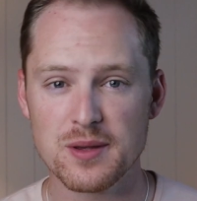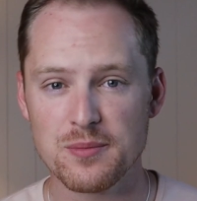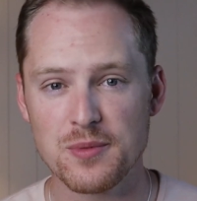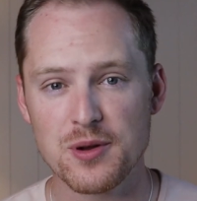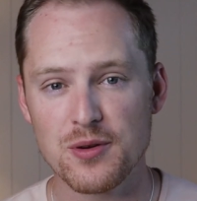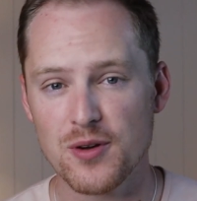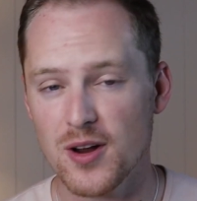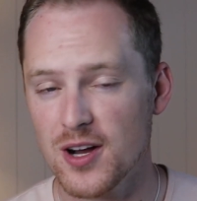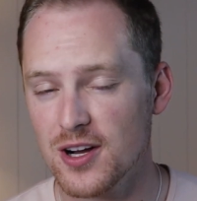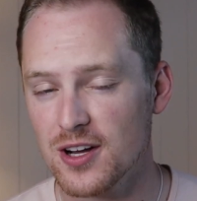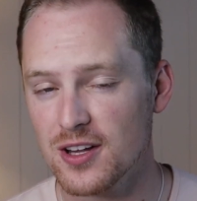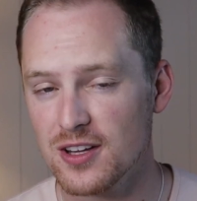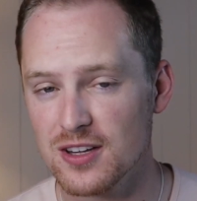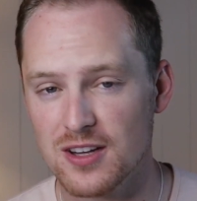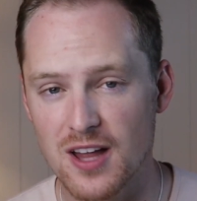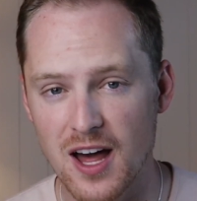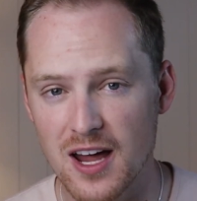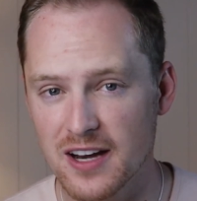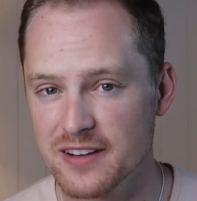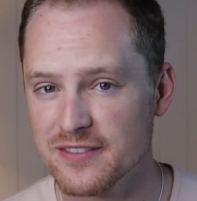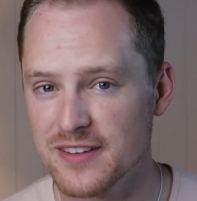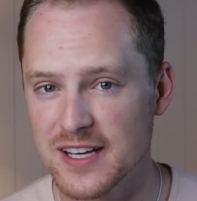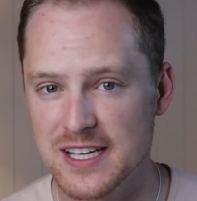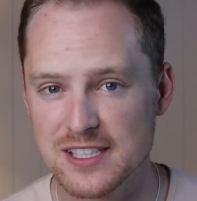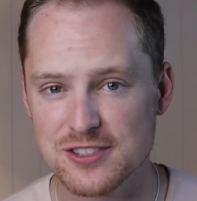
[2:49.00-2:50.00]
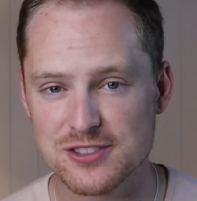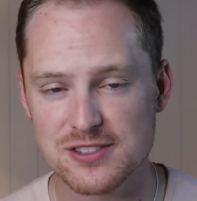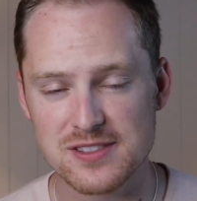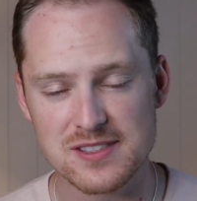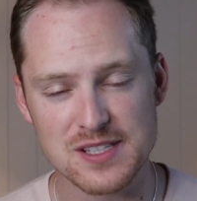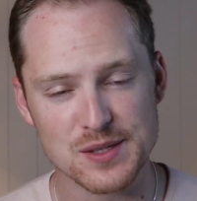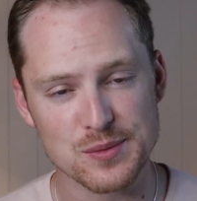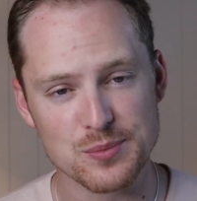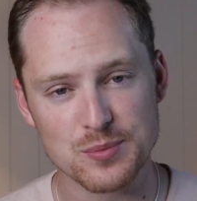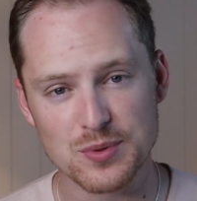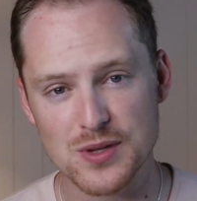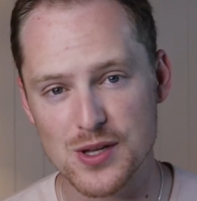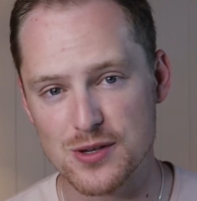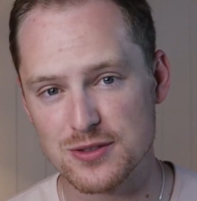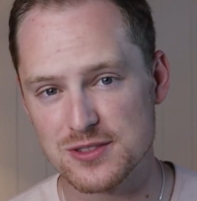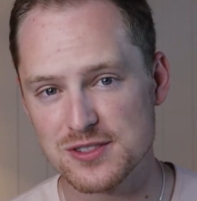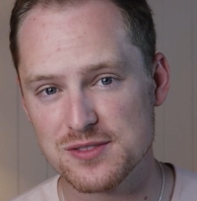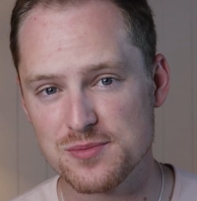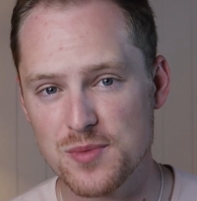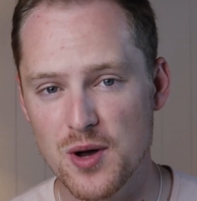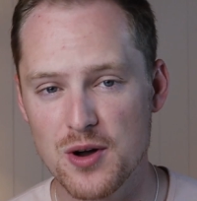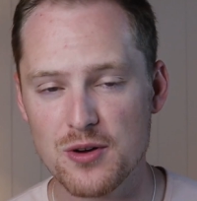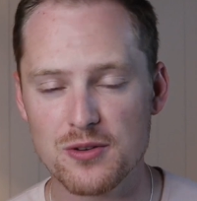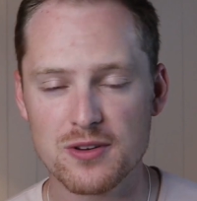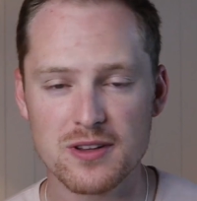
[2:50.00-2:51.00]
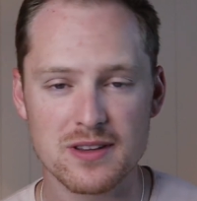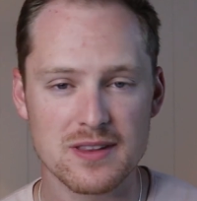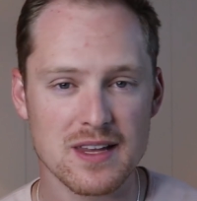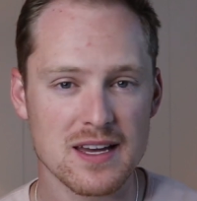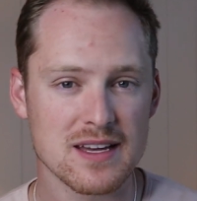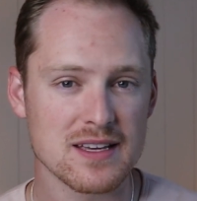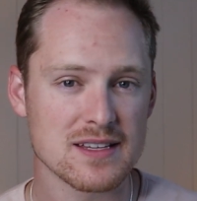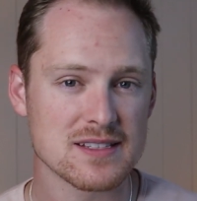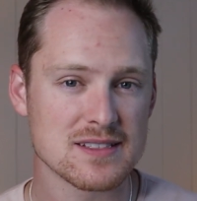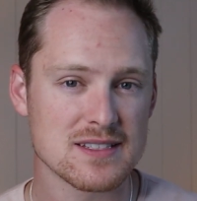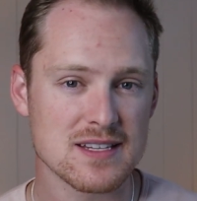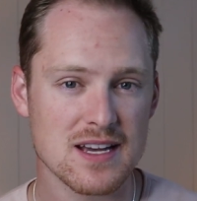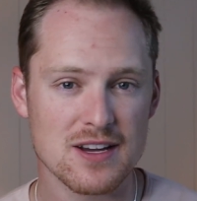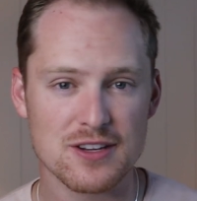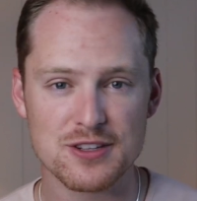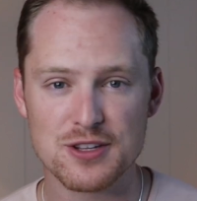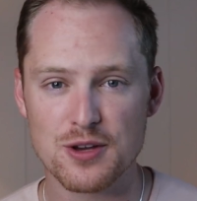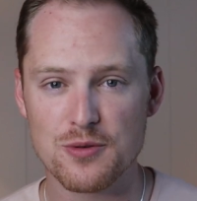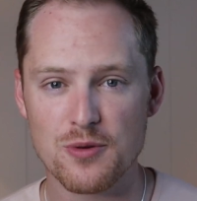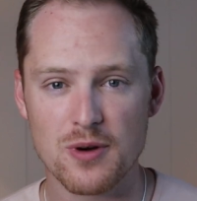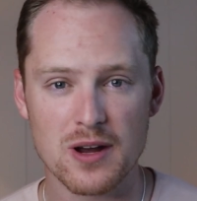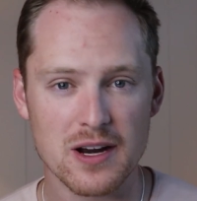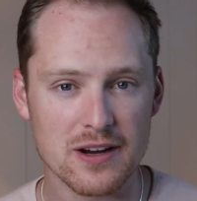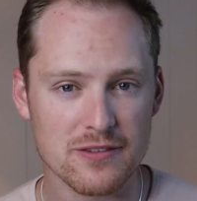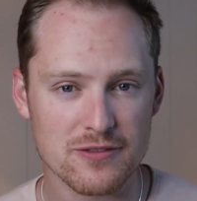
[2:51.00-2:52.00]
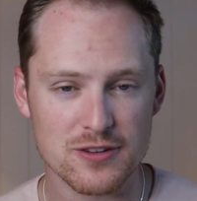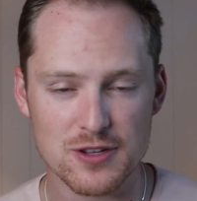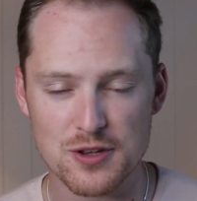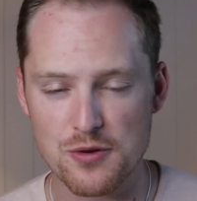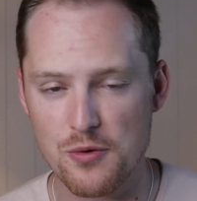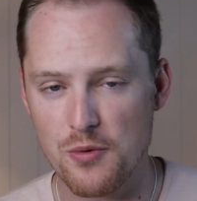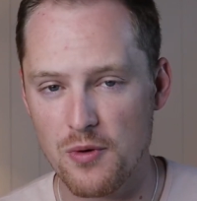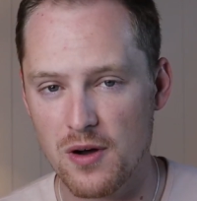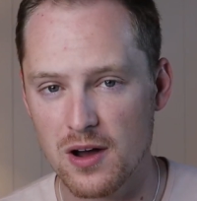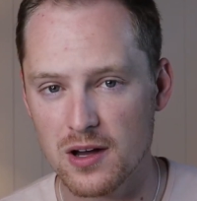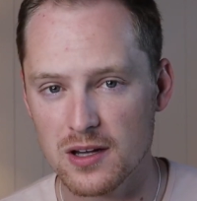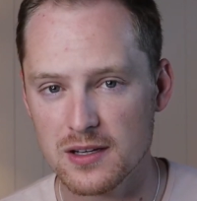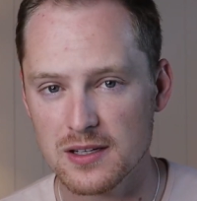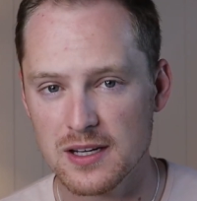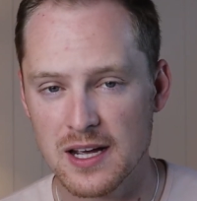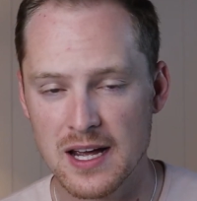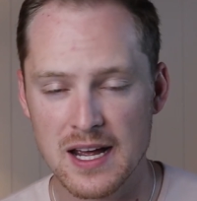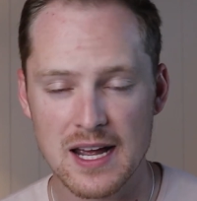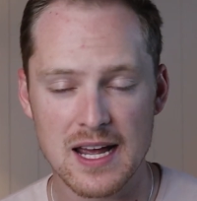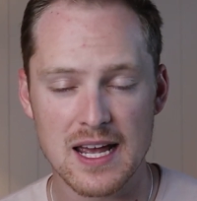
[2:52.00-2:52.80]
get me wrong, a lot of agents can blow smoke. They can tell you whatever you want.